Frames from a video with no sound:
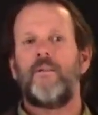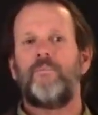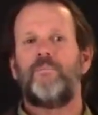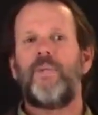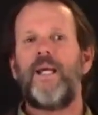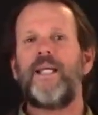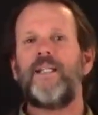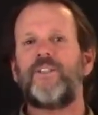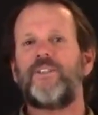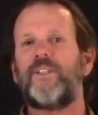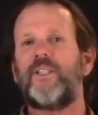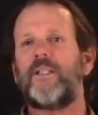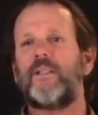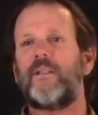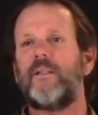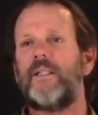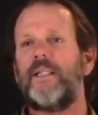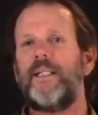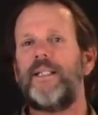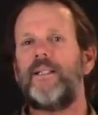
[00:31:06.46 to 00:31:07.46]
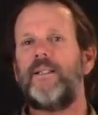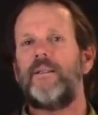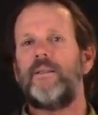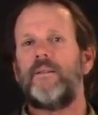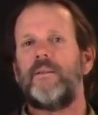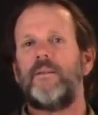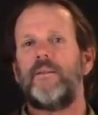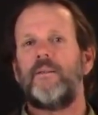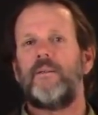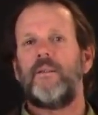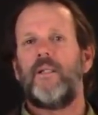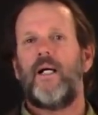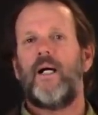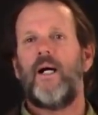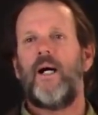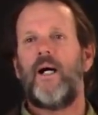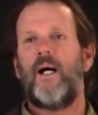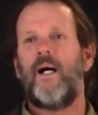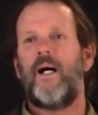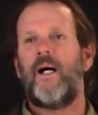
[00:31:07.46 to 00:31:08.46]
basically
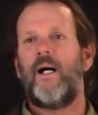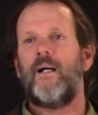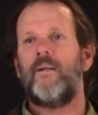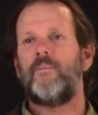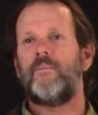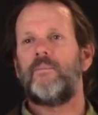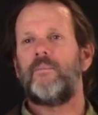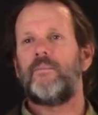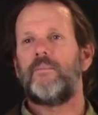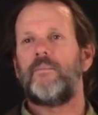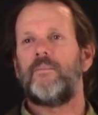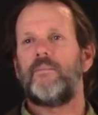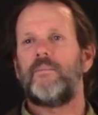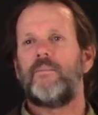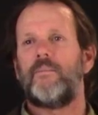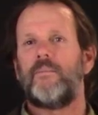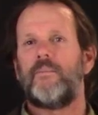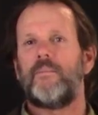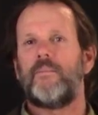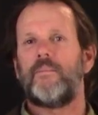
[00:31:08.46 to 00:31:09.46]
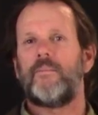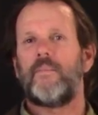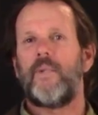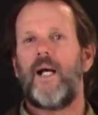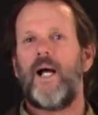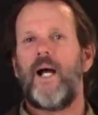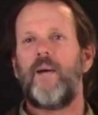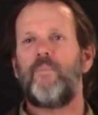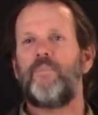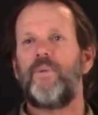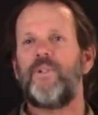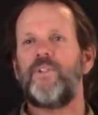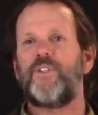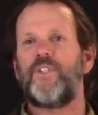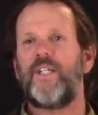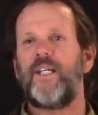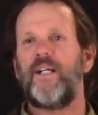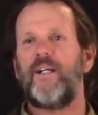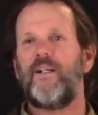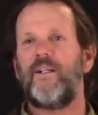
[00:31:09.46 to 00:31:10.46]
up
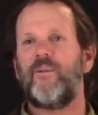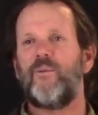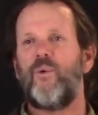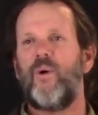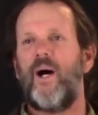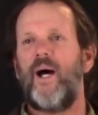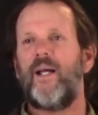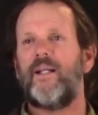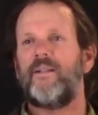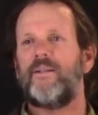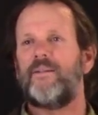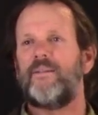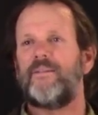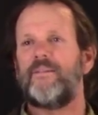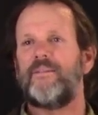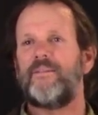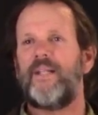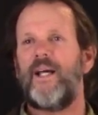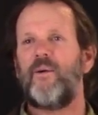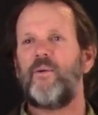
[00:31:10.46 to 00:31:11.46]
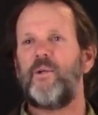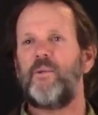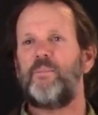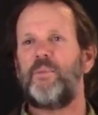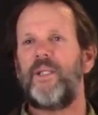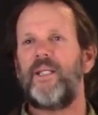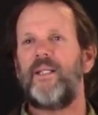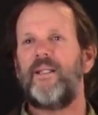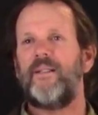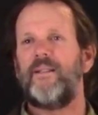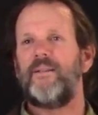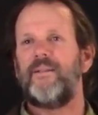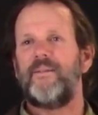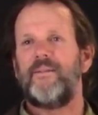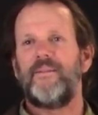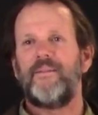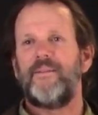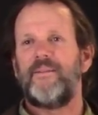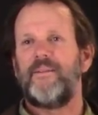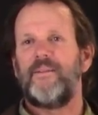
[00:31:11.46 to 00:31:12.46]
until what? That would be
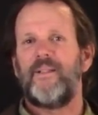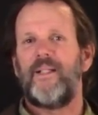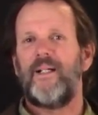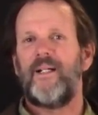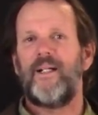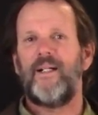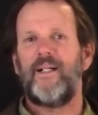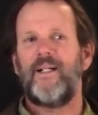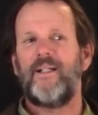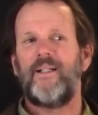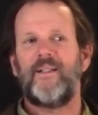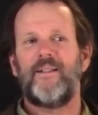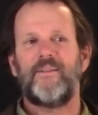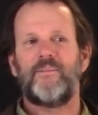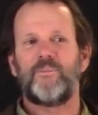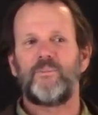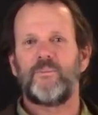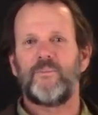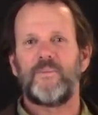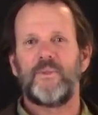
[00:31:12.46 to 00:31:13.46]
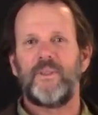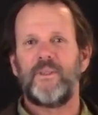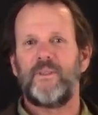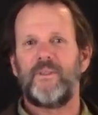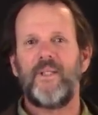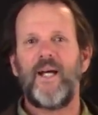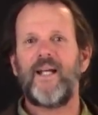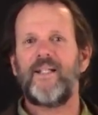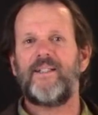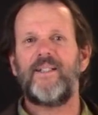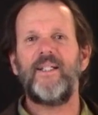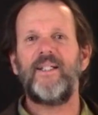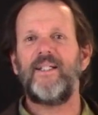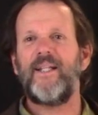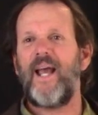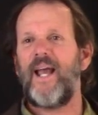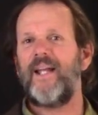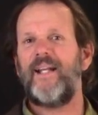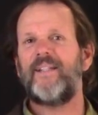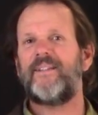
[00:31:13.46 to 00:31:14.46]

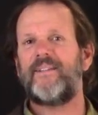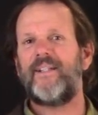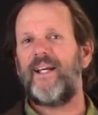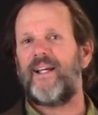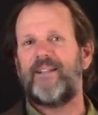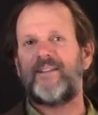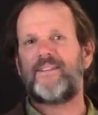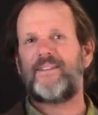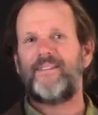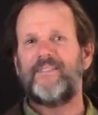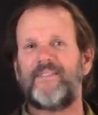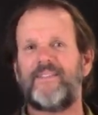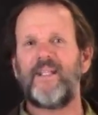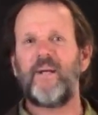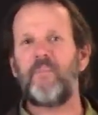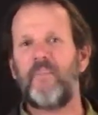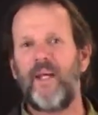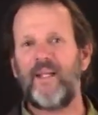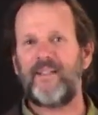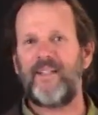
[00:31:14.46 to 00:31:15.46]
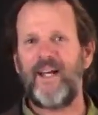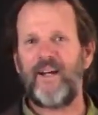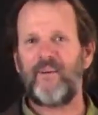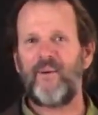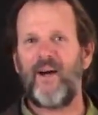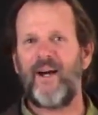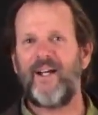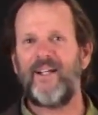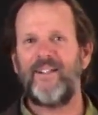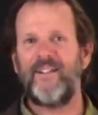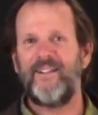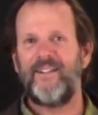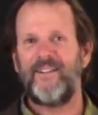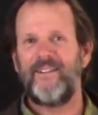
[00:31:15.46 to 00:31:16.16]
1986, something like that, right?